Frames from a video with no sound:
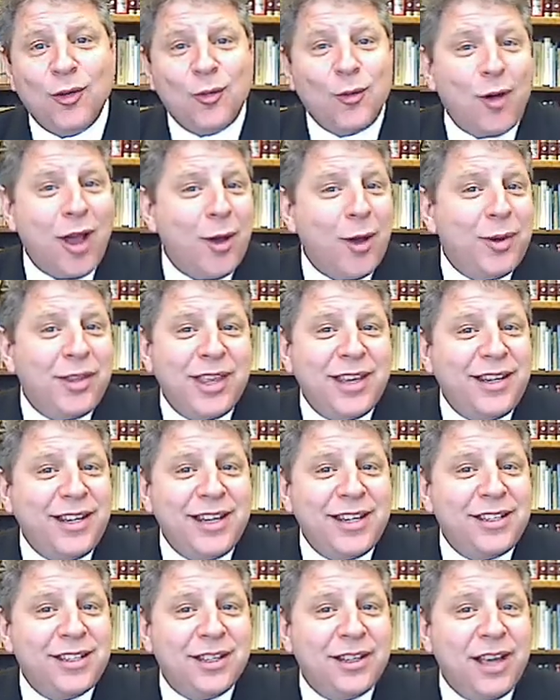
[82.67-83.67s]
Why would they
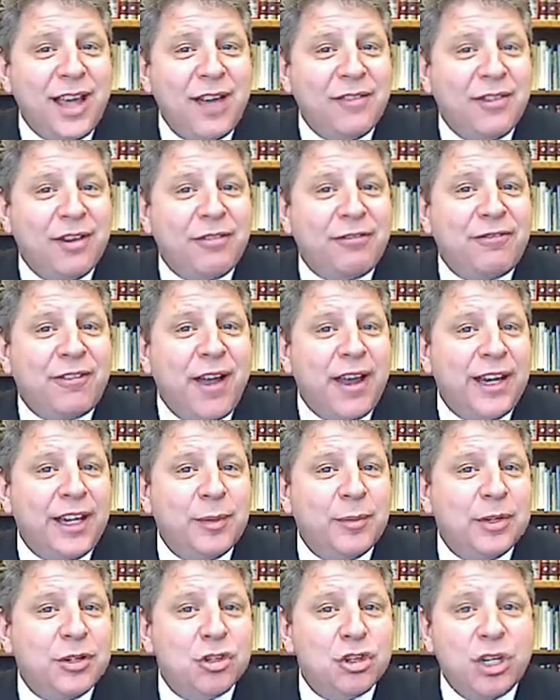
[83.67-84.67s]
need to have a
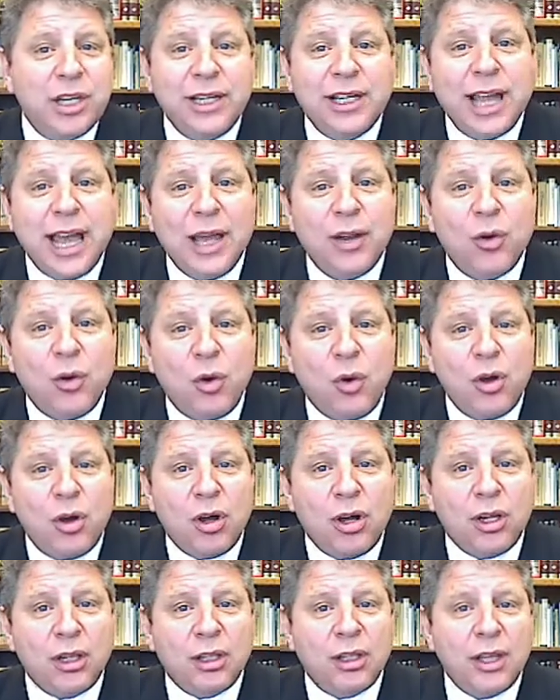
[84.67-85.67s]
fighting machine at
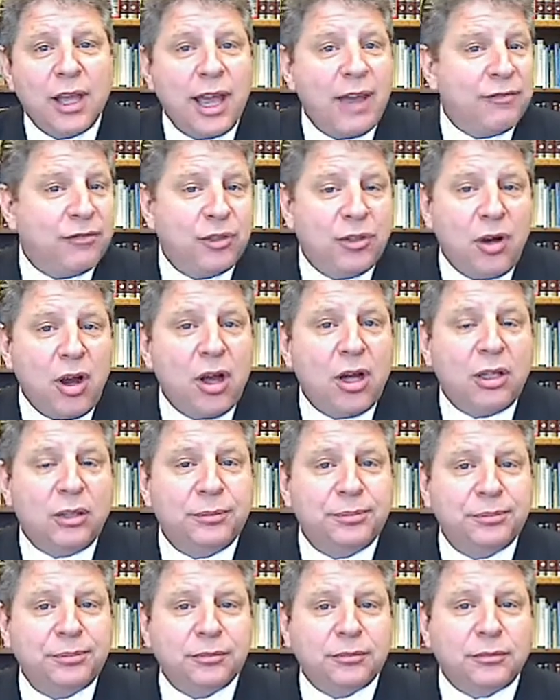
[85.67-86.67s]
all? After all,
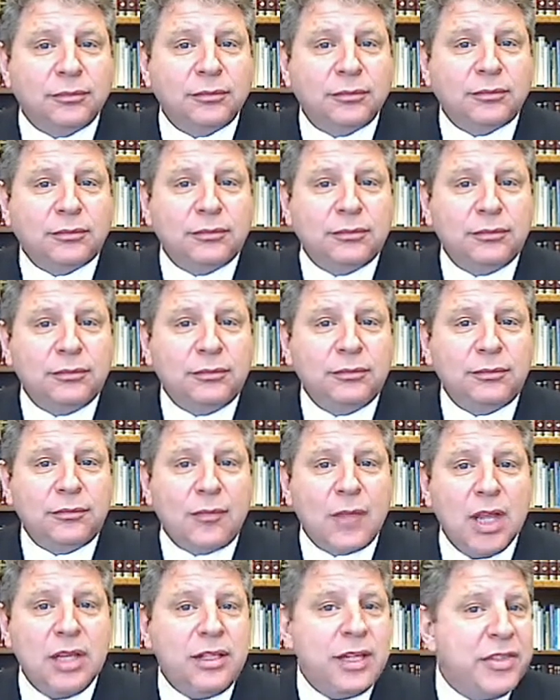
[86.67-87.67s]

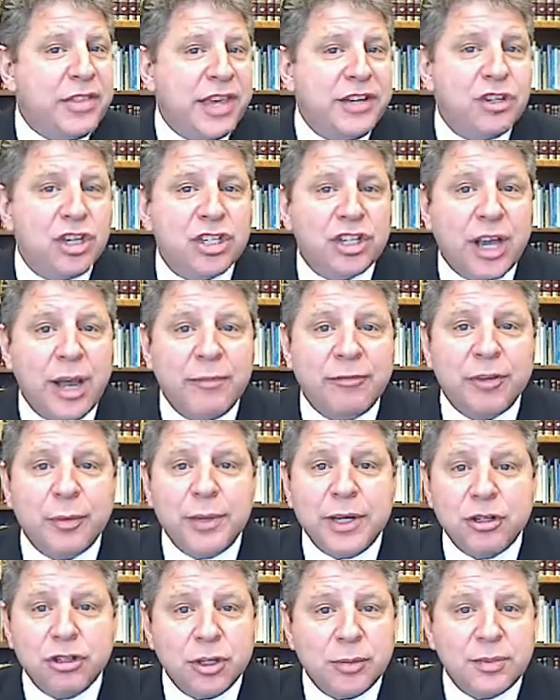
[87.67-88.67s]
did they just come from
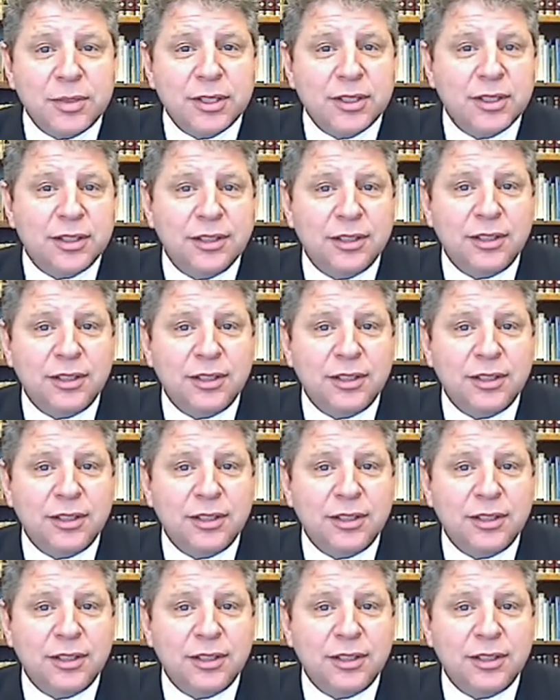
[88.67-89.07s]
Egypt?